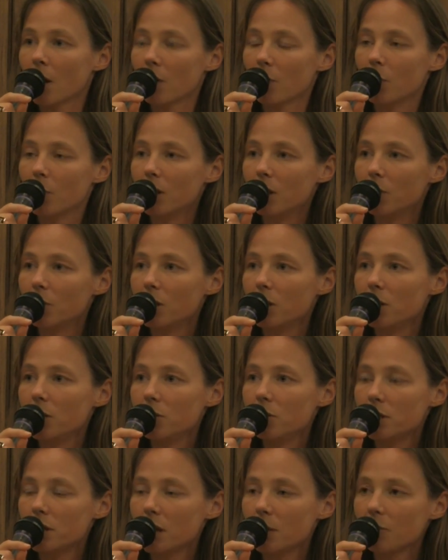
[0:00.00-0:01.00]
We, we
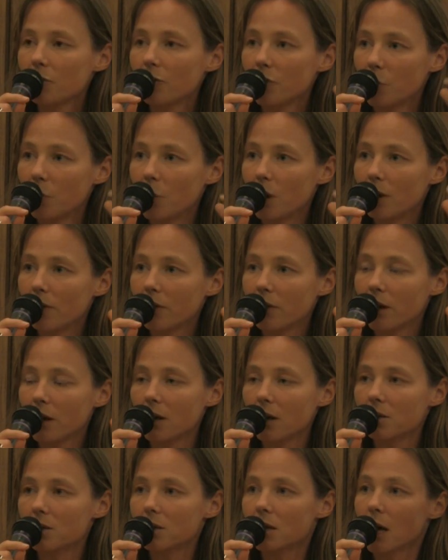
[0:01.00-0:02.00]
use them for one
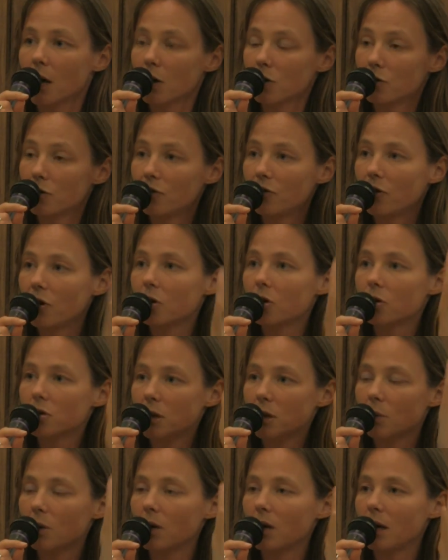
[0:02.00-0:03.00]
thing, is to
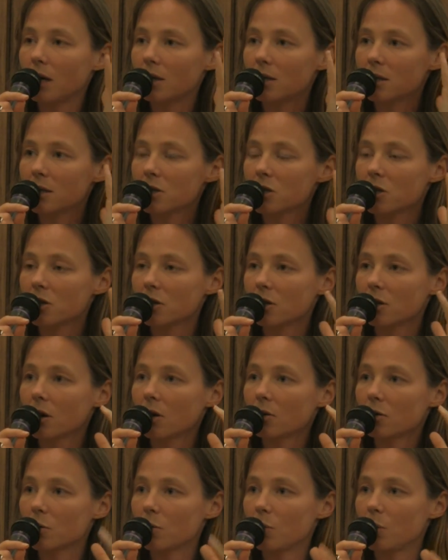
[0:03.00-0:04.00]
focus our attention
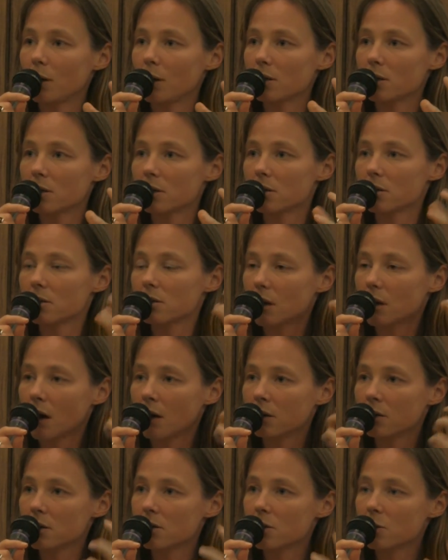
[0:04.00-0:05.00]
on the presence,
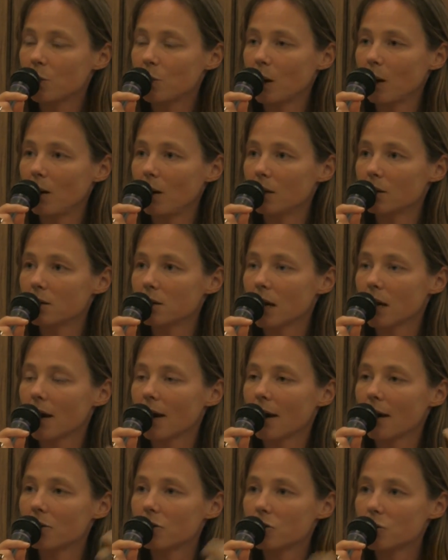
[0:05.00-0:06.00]
on the spirit,
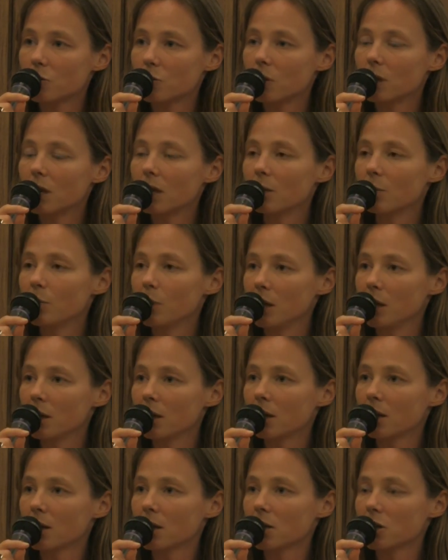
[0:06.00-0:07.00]
and to really be
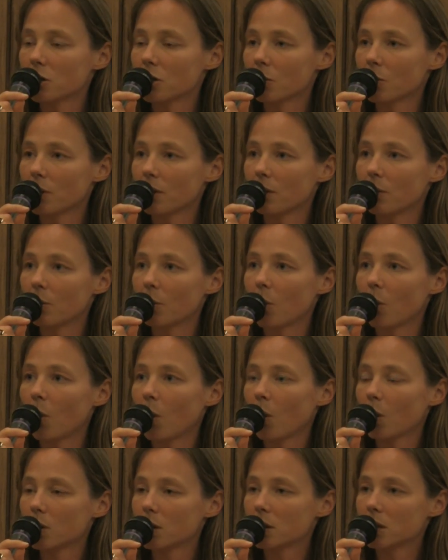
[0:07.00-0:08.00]
in connection with them
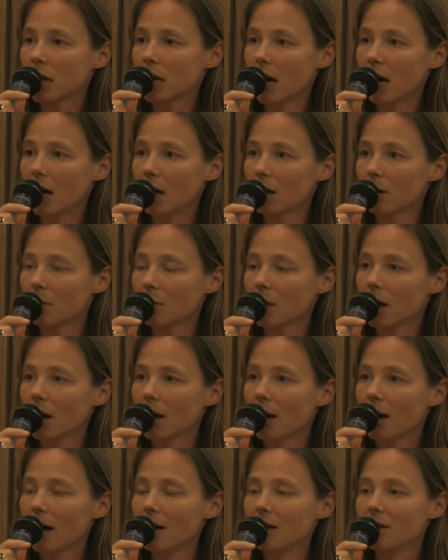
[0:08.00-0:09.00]
all the time.
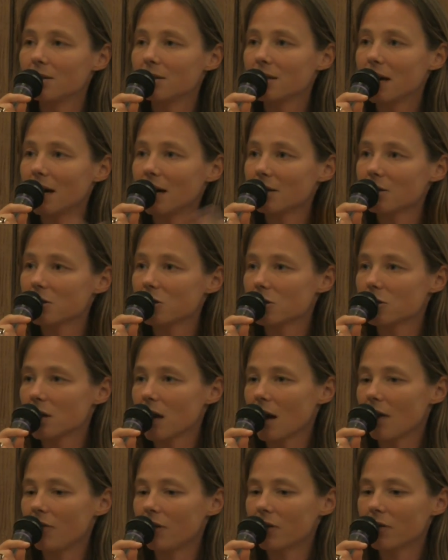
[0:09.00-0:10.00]
And in that, just
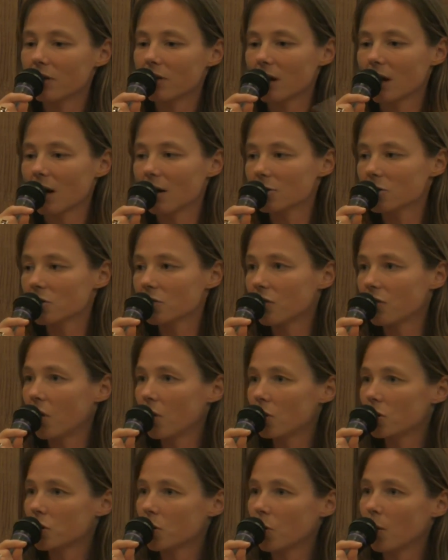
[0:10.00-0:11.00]
everything else
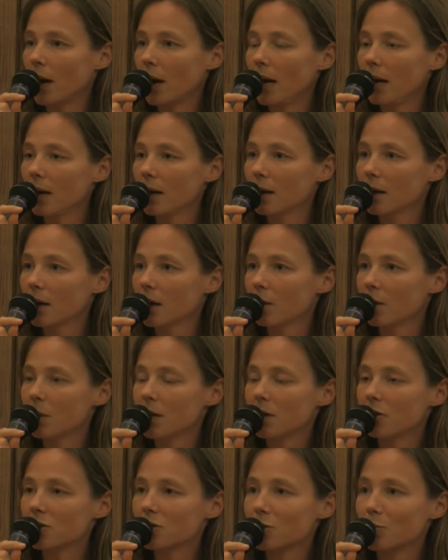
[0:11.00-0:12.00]
falls away
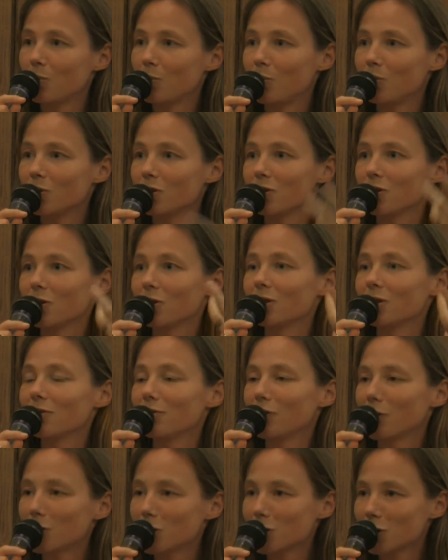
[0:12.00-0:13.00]
because the, your
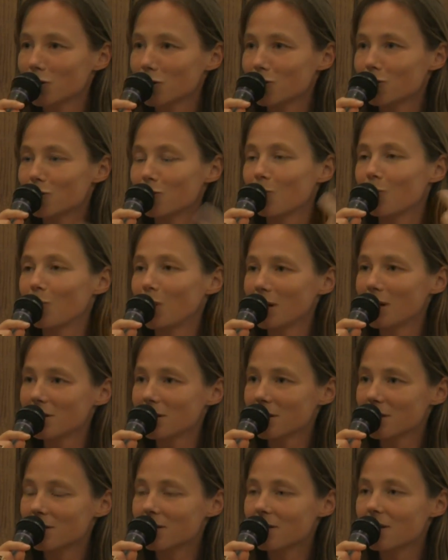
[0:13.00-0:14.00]
devotion to the
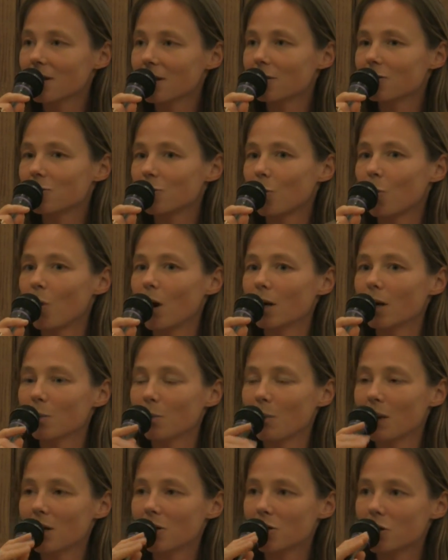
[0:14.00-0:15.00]
presence is
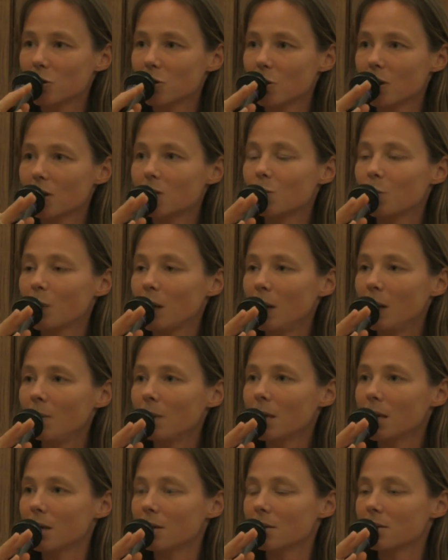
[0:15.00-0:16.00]
what makes you
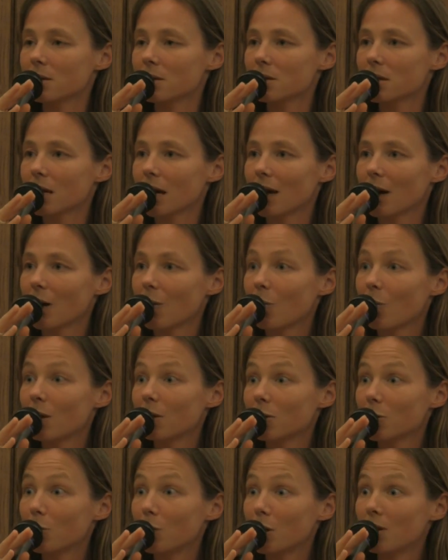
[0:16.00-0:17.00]
experience
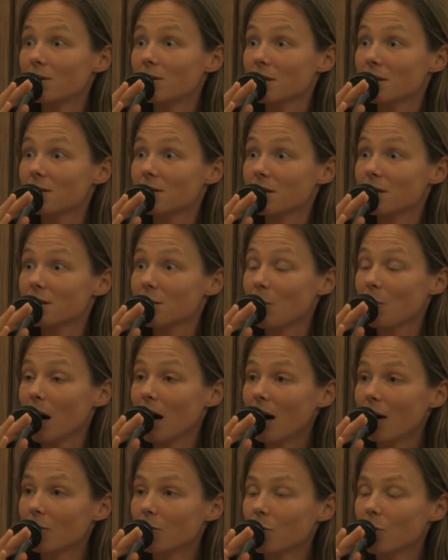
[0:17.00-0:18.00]
what the presence is
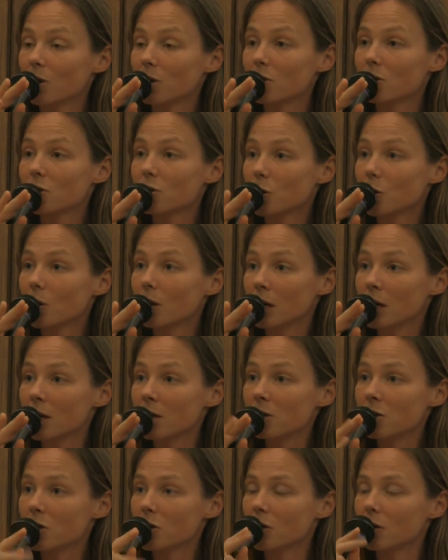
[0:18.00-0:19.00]
about, what your true
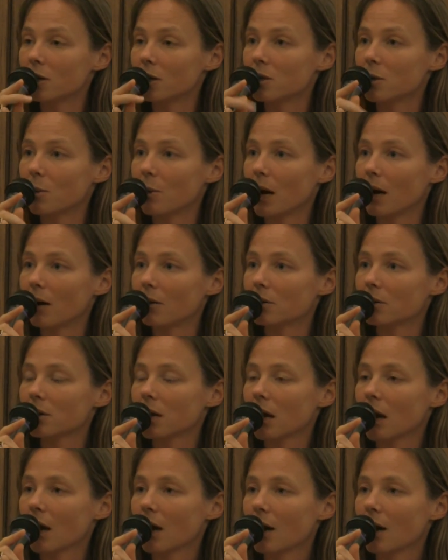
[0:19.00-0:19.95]
nature is about.